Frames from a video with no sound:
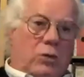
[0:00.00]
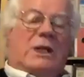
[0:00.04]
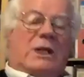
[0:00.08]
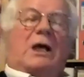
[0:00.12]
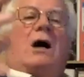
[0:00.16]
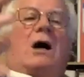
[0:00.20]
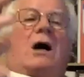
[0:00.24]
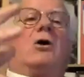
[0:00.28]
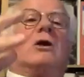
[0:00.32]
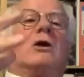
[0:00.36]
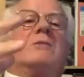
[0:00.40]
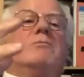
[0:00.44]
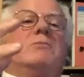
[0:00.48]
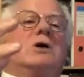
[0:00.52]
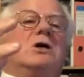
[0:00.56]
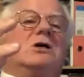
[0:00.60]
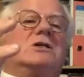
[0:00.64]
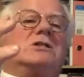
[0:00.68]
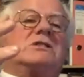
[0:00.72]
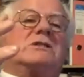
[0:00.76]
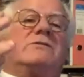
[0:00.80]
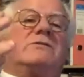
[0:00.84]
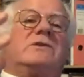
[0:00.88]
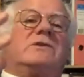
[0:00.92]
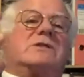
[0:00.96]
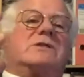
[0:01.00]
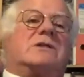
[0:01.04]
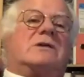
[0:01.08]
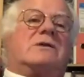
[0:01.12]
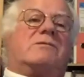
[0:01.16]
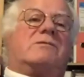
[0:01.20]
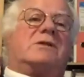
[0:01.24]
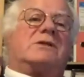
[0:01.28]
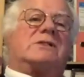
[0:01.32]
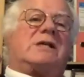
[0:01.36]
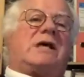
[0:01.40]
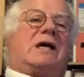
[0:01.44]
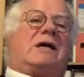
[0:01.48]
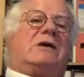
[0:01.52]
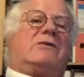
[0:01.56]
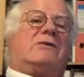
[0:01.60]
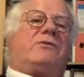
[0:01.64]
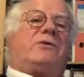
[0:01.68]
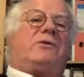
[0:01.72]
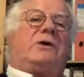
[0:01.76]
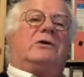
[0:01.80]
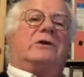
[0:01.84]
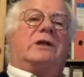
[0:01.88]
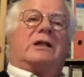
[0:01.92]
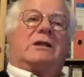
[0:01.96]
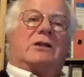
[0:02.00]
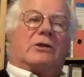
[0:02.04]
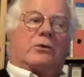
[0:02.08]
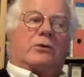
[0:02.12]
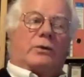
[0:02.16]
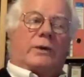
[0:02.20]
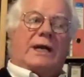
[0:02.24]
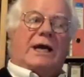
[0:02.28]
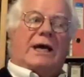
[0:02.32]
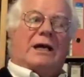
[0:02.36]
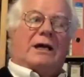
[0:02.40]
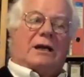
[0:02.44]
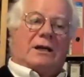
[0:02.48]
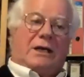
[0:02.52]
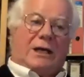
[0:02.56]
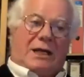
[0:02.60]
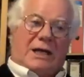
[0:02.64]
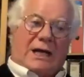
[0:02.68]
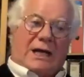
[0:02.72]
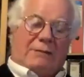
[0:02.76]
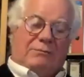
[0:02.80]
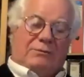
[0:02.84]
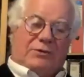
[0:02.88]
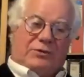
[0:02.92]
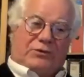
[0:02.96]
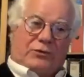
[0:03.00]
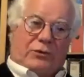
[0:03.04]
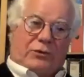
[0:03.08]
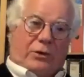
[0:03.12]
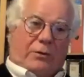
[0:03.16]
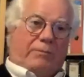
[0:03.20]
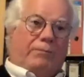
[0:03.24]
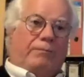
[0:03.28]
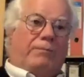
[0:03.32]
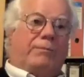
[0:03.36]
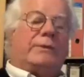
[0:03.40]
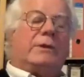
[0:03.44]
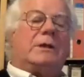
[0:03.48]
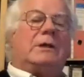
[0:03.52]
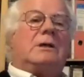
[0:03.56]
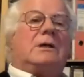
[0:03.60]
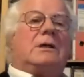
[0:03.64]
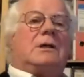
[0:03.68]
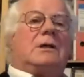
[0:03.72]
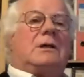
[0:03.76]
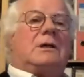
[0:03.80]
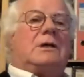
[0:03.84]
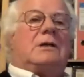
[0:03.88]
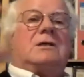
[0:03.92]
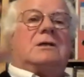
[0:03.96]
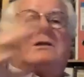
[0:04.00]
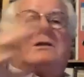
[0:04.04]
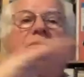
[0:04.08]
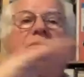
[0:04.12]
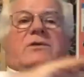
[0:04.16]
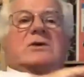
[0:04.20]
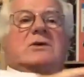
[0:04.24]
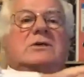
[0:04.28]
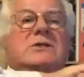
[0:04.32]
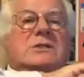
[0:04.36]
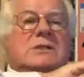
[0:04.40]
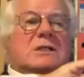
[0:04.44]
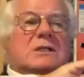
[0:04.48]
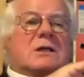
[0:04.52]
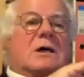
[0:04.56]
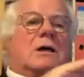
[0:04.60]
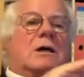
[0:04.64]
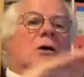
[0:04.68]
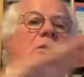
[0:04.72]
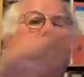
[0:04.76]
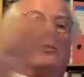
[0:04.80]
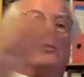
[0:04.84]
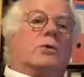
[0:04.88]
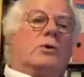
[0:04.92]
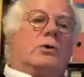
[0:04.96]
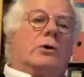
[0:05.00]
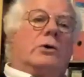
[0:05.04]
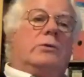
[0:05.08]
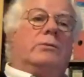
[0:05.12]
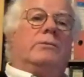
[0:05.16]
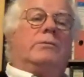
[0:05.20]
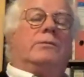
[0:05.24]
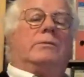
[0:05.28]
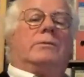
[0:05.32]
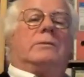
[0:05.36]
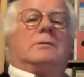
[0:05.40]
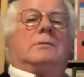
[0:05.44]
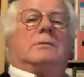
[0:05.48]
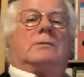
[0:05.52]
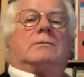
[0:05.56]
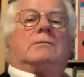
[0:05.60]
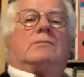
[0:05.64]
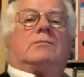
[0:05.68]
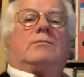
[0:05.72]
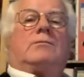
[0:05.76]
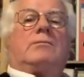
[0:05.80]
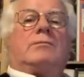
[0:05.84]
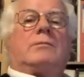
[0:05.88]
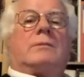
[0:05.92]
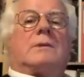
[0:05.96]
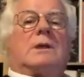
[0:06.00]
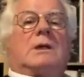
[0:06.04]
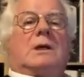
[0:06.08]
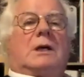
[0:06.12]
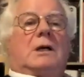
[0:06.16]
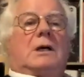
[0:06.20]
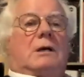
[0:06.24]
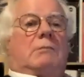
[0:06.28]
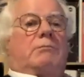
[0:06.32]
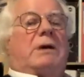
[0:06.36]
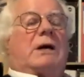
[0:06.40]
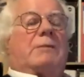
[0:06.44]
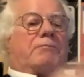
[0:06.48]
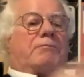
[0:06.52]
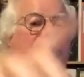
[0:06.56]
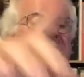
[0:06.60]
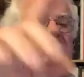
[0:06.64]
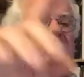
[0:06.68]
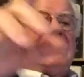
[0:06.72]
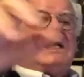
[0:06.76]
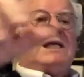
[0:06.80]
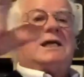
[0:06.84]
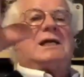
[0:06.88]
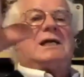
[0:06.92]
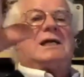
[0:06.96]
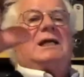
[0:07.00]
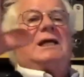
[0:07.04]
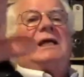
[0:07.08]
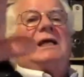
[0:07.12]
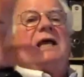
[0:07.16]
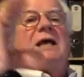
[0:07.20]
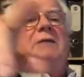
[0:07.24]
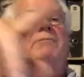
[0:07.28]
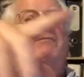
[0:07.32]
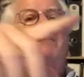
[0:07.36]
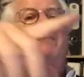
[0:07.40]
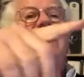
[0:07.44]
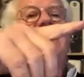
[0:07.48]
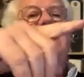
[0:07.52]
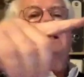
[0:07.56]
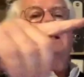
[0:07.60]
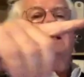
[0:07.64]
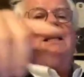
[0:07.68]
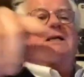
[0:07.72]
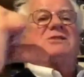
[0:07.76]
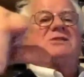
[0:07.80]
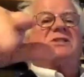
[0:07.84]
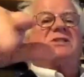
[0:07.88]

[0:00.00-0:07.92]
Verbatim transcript: the whole immersiveness of the sound field and the reality comes from diffusing the whole room. But particularly in making that